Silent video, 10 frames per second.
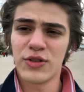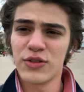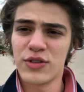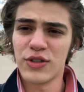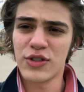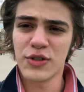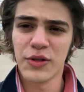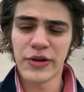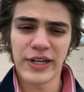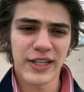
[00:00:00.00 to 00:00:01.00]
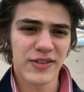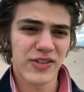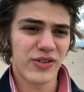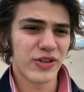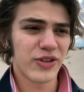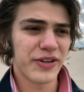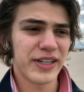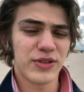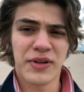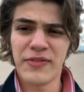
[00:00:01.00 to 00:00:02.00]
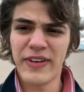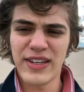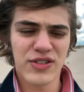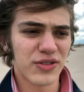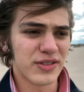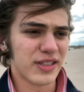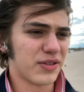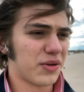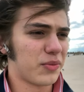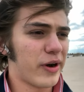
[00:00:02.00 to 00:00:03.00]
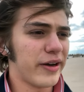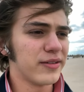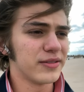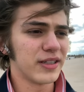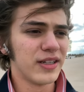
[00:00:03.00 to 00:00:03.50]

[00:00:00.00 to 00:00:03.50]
search for it. You're going to adventures into the wild,